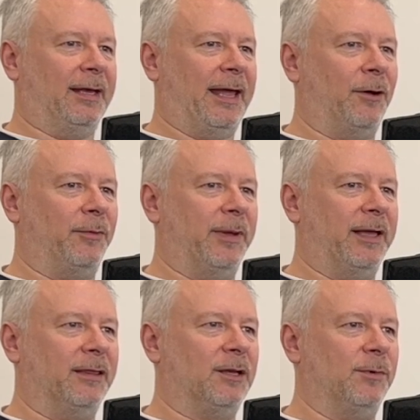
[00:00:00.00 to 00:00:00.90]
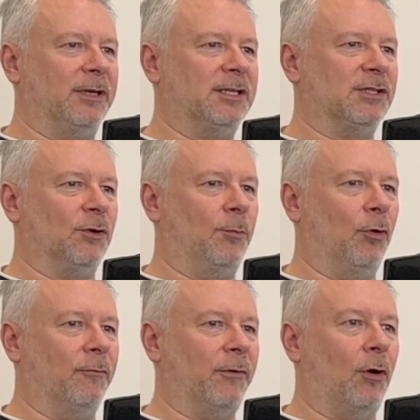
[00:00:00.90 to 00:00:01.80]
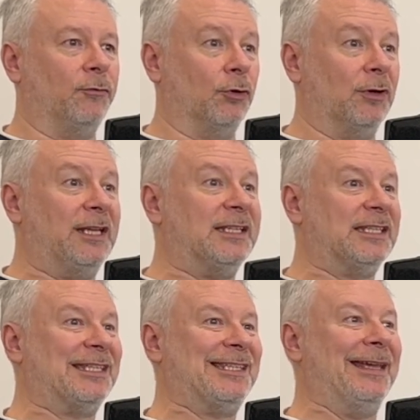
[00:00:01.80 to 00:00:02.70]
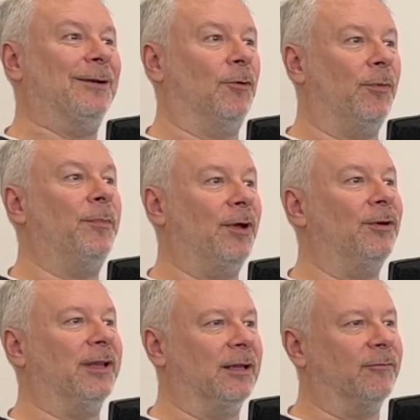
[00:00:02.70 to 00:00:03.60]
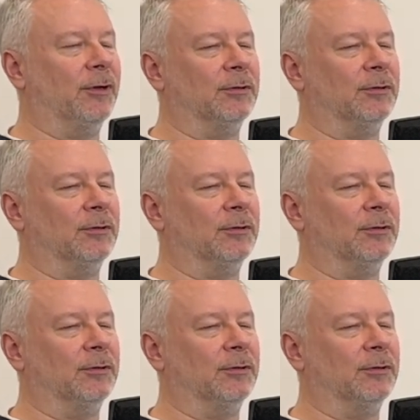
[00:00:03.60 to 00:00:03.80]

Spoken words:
how can we get the community sort of more involved, or at least seeing what we're building in real